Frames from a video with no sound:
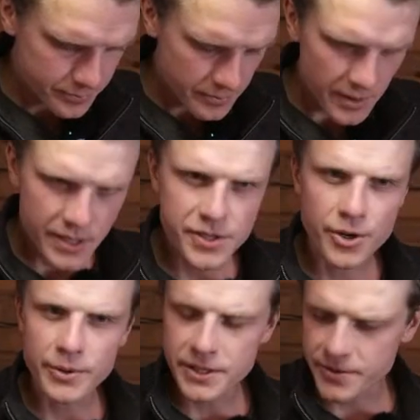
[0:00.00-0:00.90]
snowy
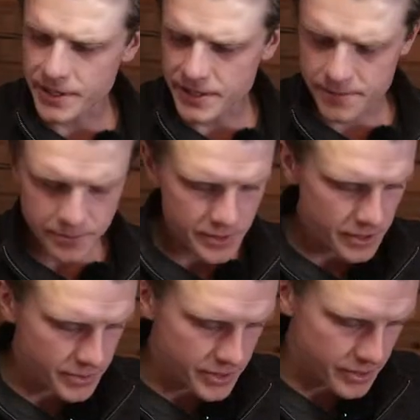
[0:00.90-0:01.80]
trees. So I'm
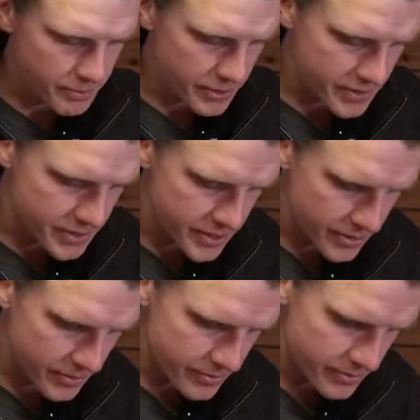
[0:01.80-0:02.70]
just going to put the
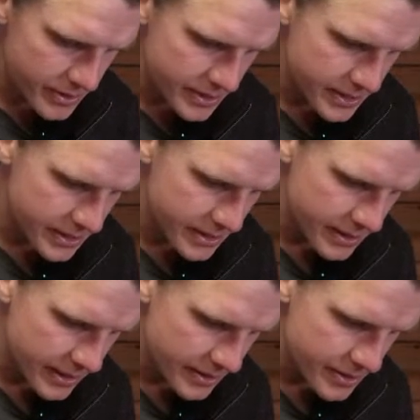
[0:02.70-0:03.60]
snow.
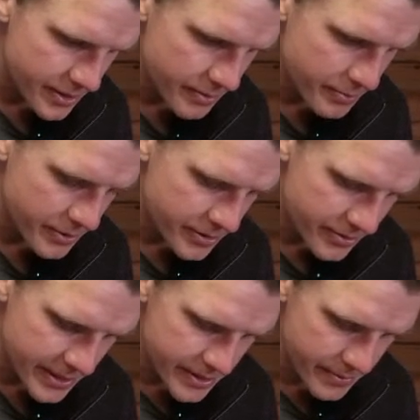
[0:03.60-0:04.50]
I'm just going to put
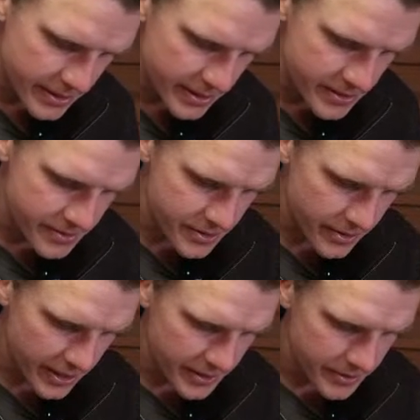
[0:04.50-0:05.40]
trees with lots of snow
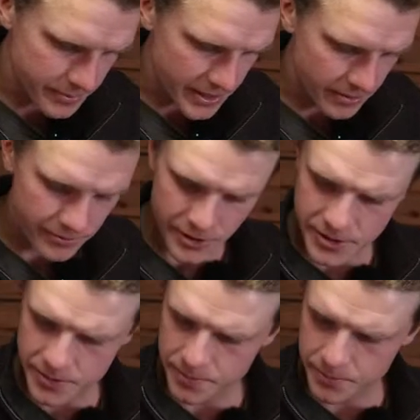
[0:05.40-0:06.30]
on them down first.
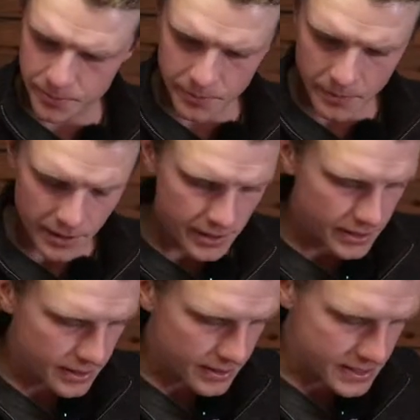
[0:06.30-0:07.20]

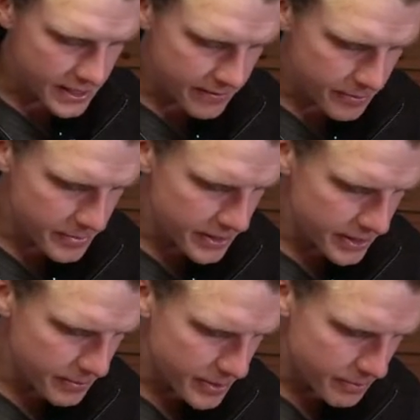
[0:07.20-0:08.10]
Let's have them be a little
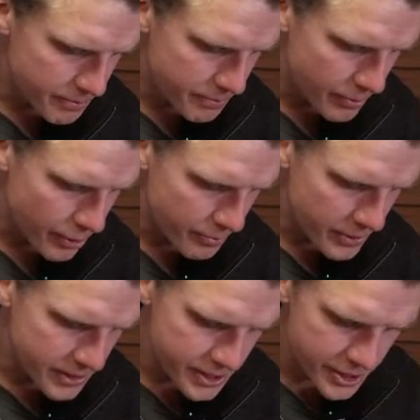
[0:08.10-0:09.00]
bit
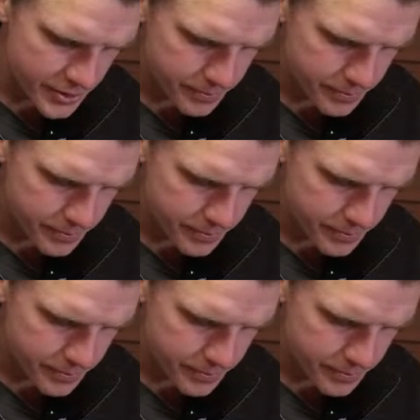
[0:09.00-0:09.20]
purplish.